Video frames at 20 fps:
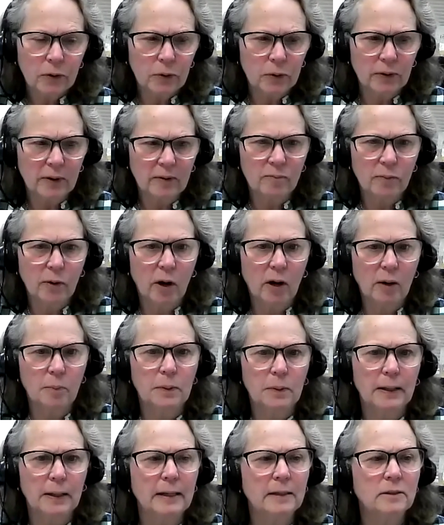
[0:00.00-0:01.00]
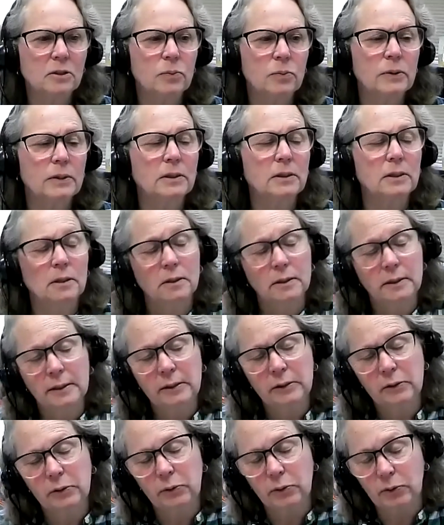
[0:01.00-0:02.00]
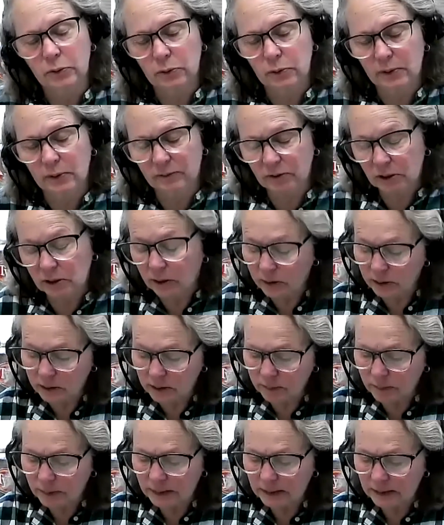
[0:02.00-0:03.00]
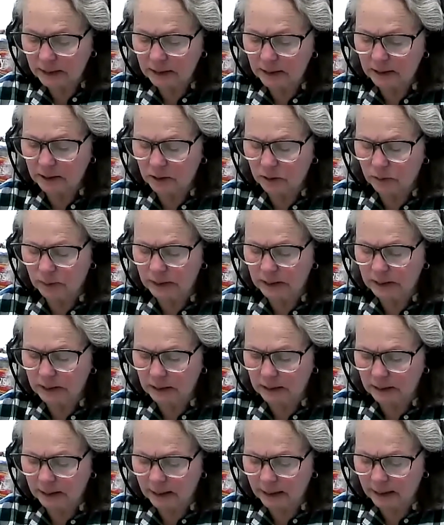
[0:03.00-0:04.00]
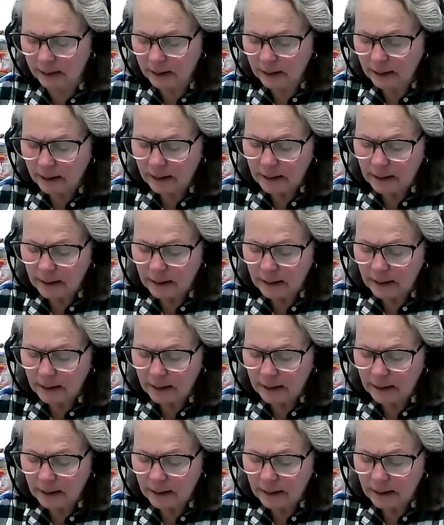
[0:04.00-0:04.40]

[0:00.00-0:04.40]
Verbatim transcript: who have bought plants recently or who have started businesses recently.